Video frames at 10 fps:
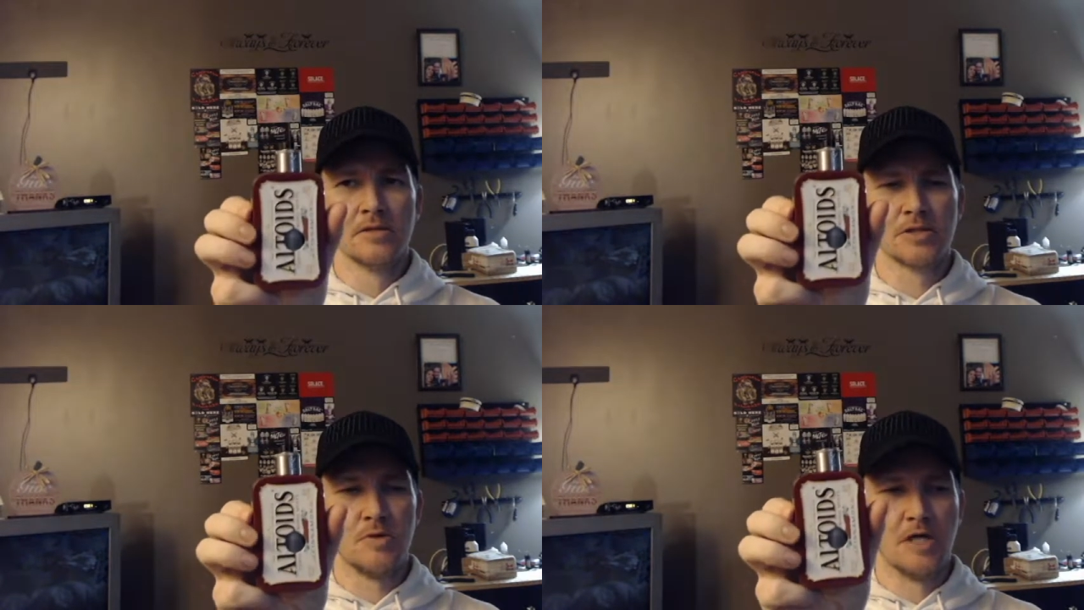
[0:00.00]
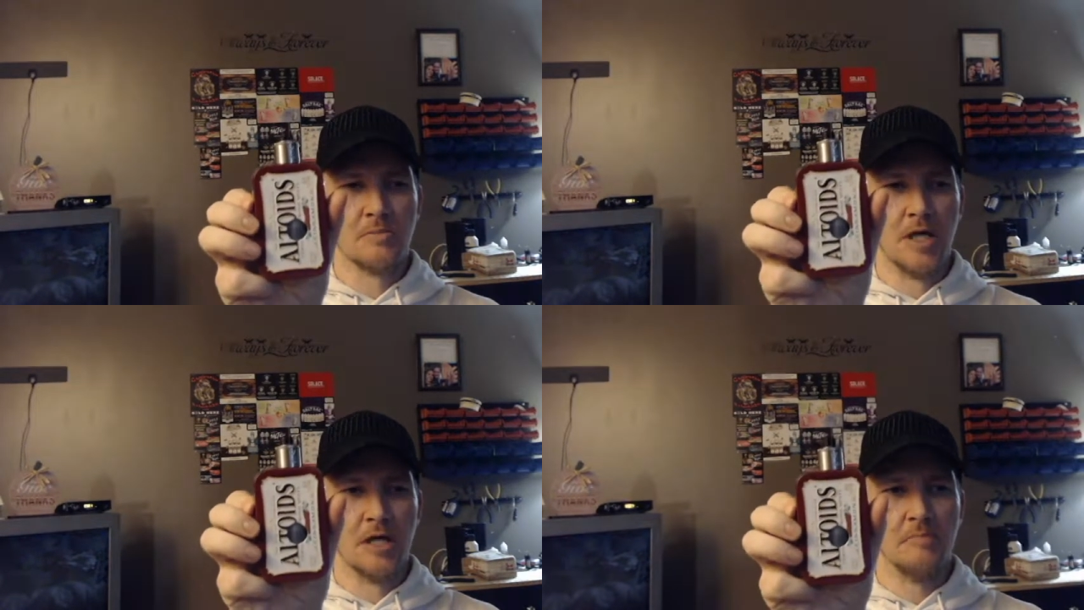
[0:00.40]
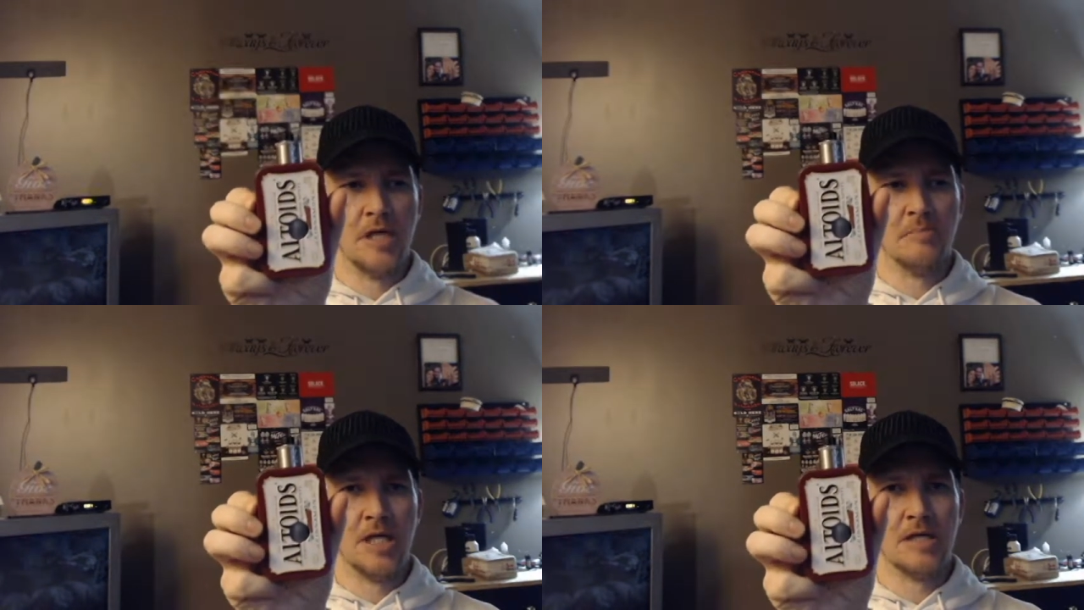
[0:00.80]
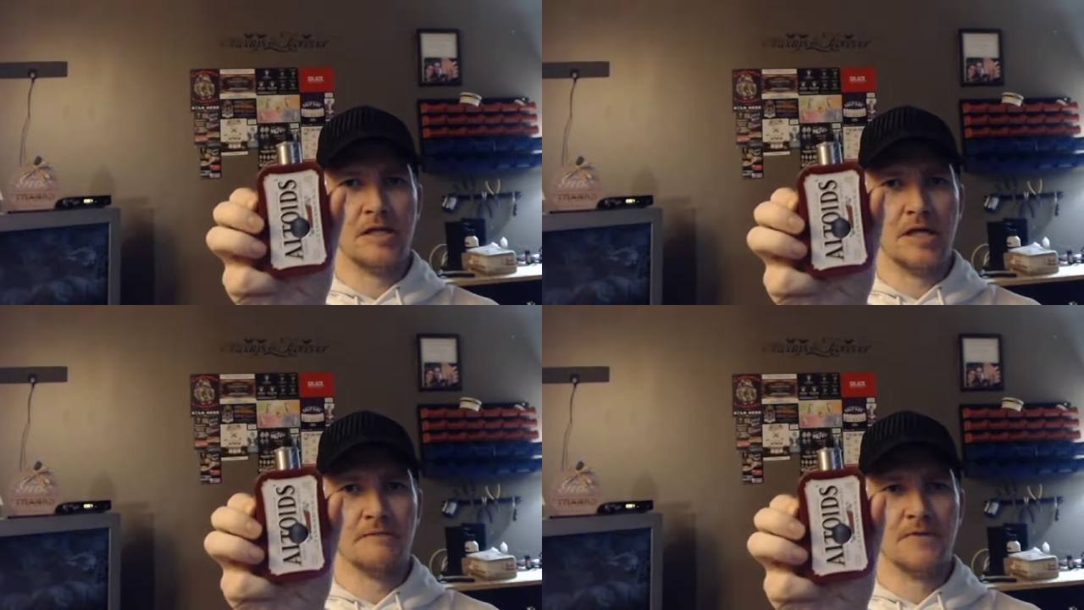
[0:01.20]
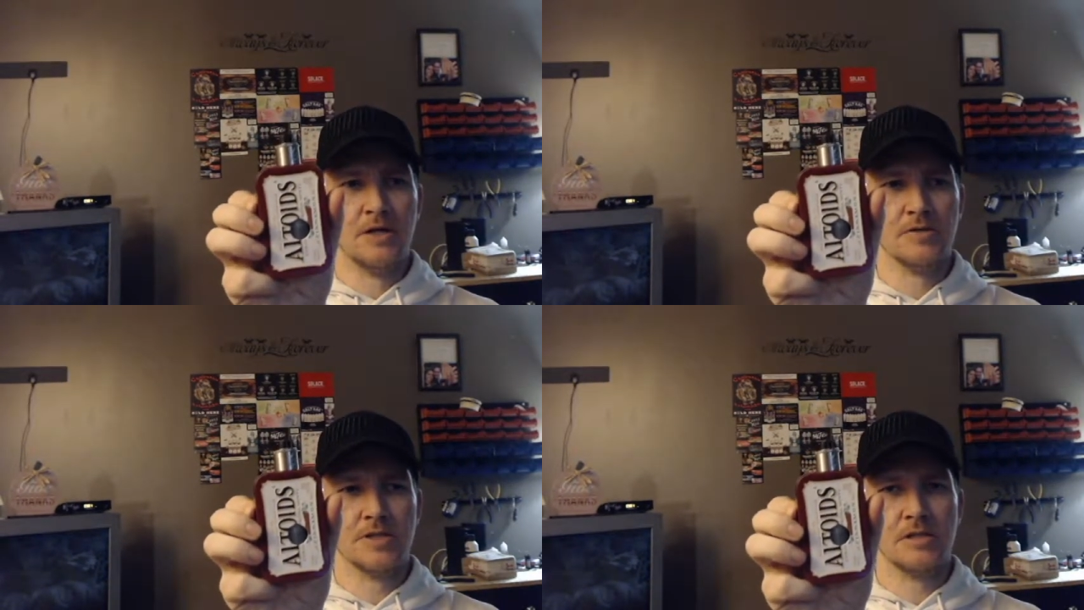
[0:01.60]
squonk mod made by
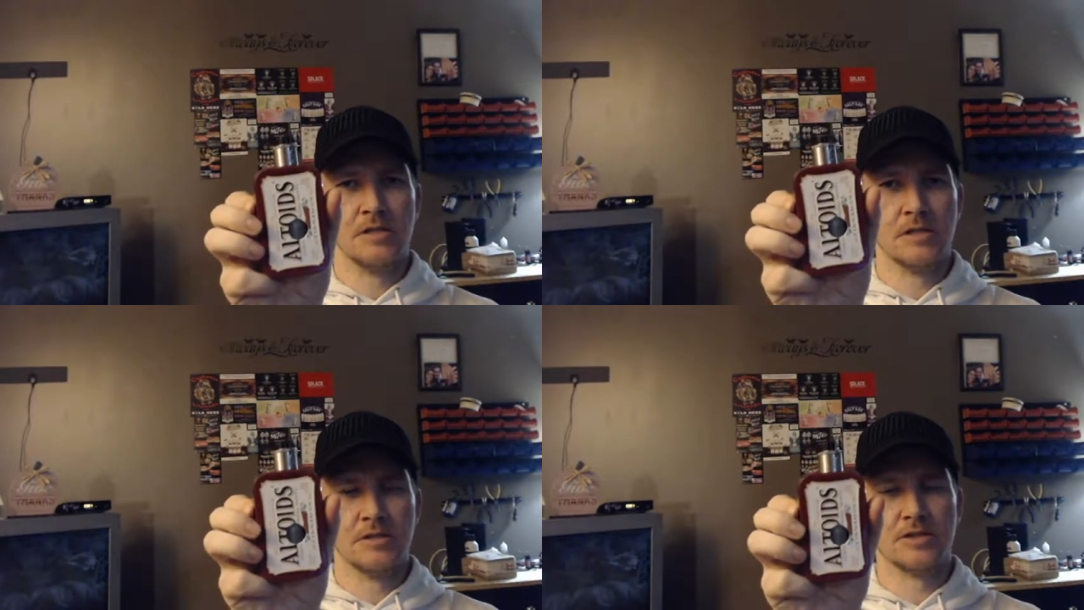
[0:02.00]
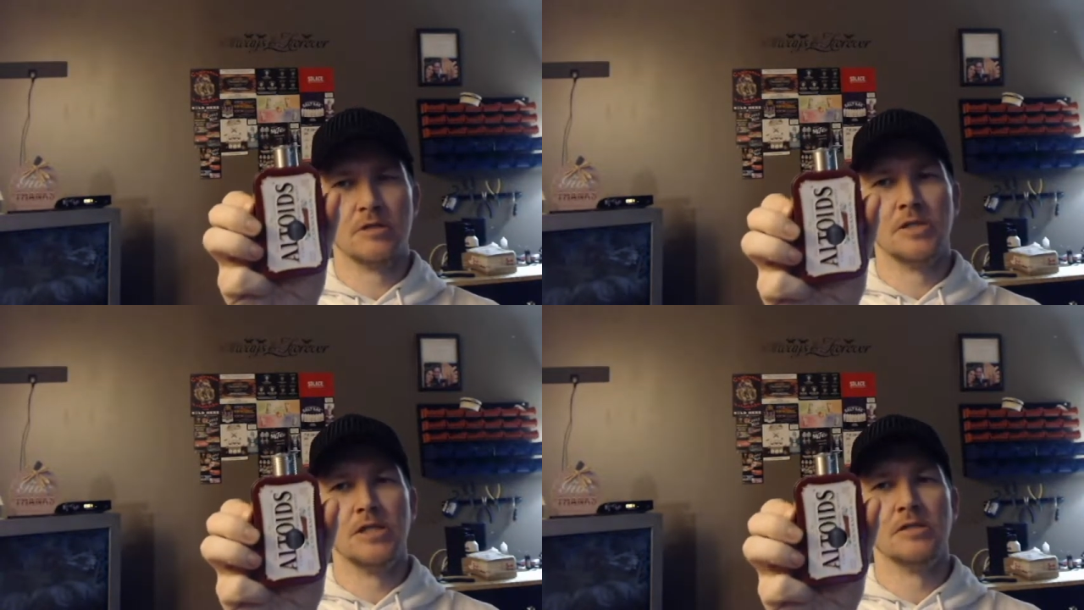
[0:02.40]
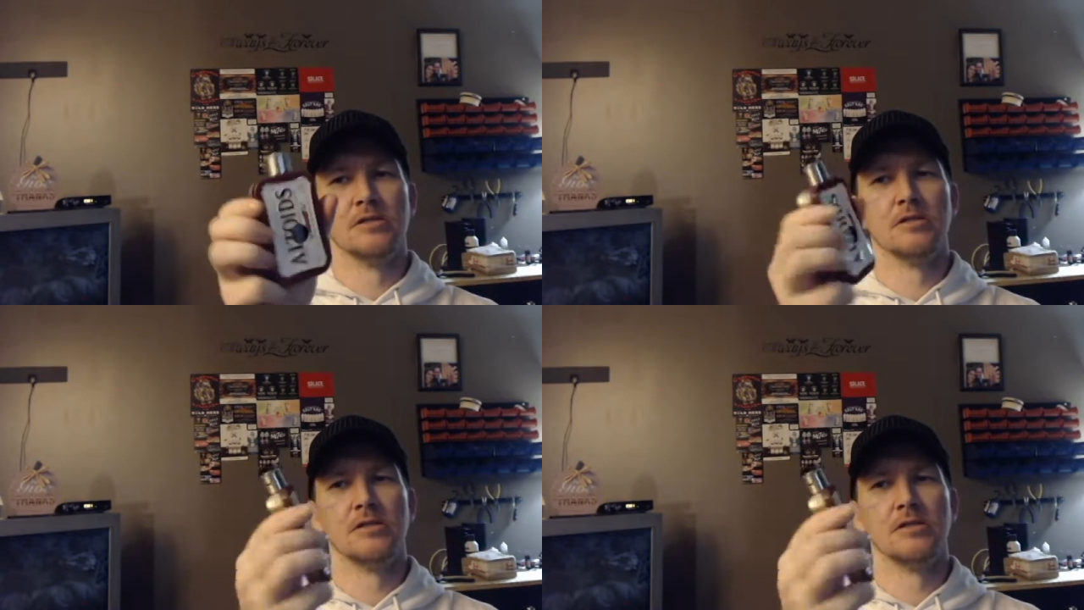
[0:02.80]
Dampfdose in Germany.